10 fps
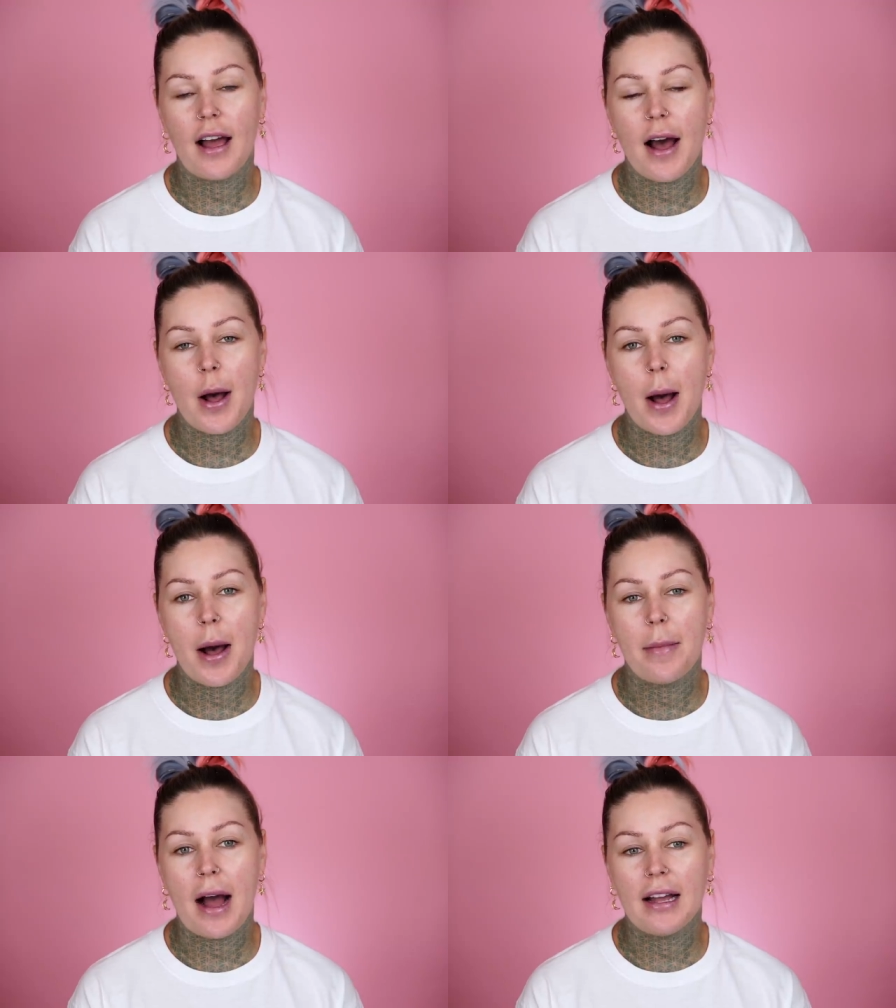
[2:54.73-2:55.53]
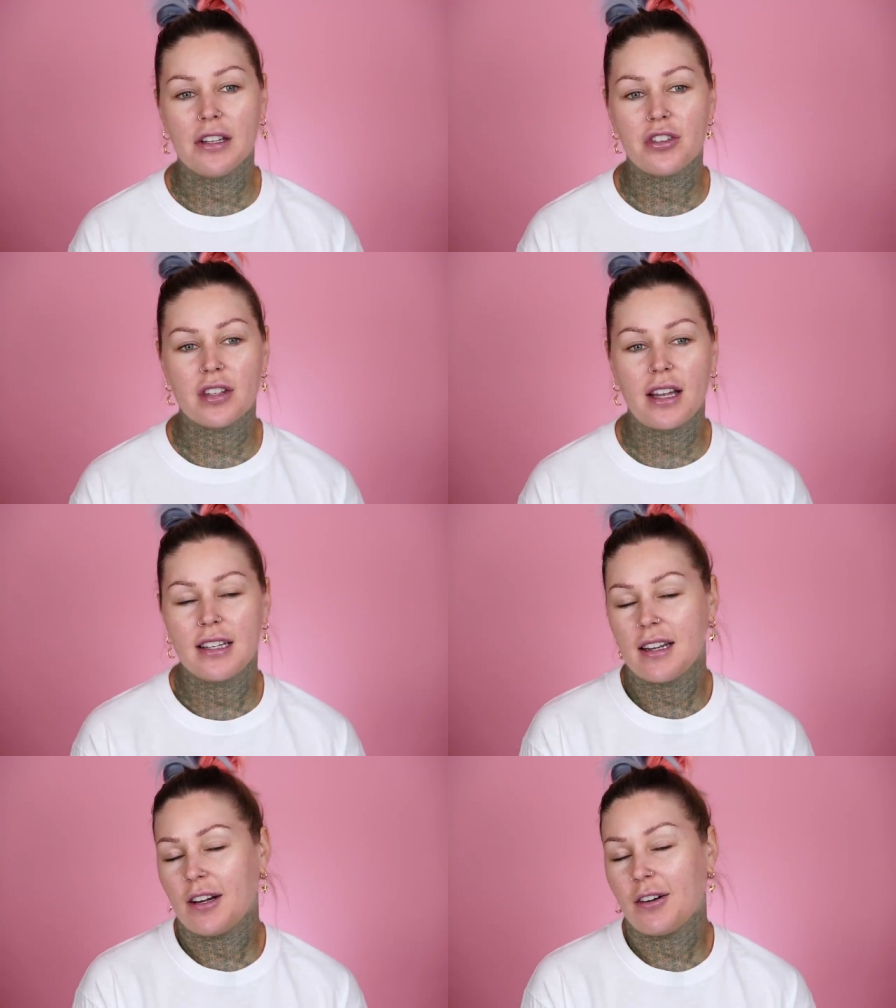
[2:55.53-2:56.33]
I just like
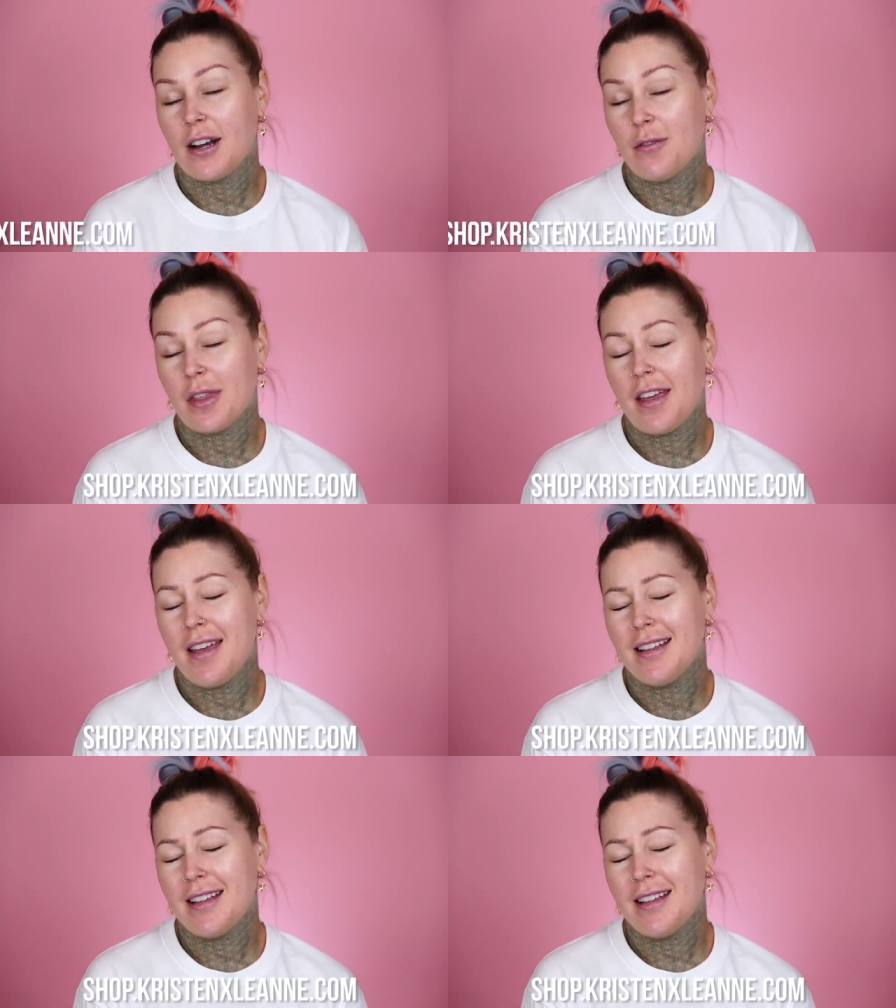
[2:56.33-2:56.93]
to get creative with it.